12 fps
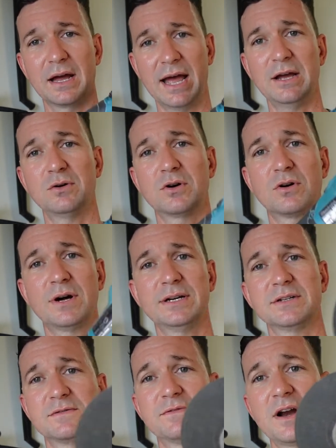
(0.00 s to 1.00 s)
angle
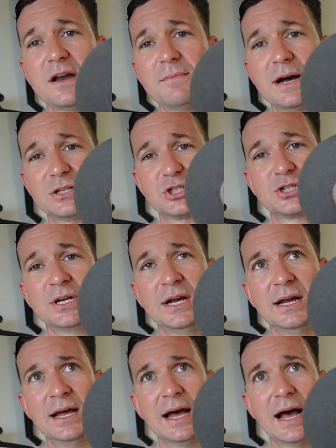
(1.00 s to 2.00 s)
grinders very much
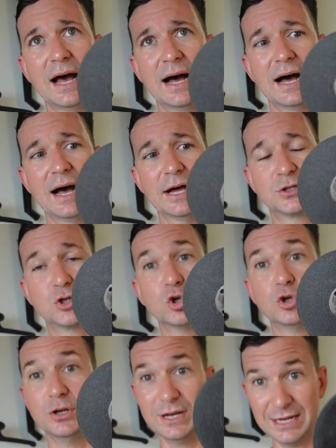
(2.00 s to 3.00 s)
a
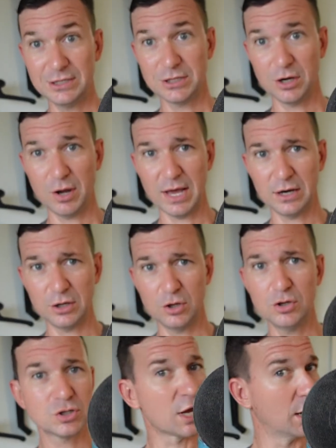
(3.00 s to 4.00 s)
tool you need to know how to
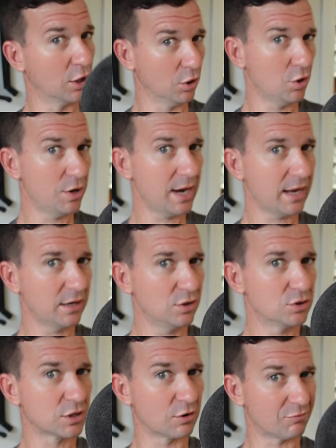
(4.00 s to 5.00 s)
use and learn how to
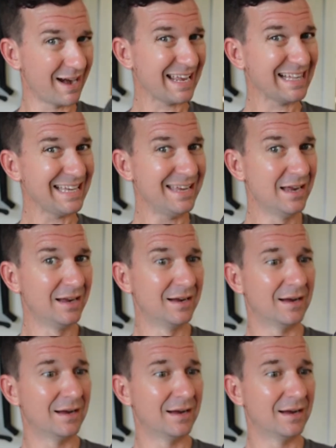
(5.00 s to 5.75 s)
use correctly,